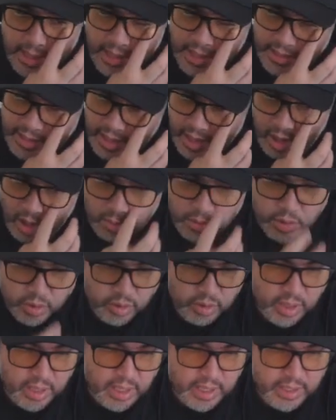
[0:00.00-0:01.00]
That
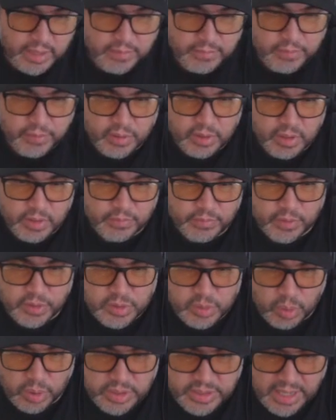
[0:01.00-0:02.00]
Omicron for
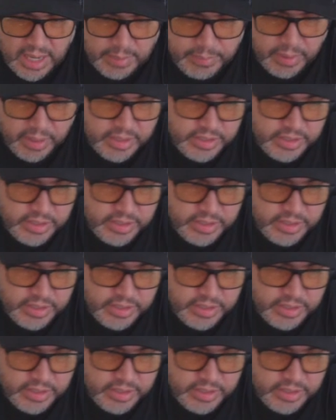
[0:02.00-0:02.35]
first order TIE Pilot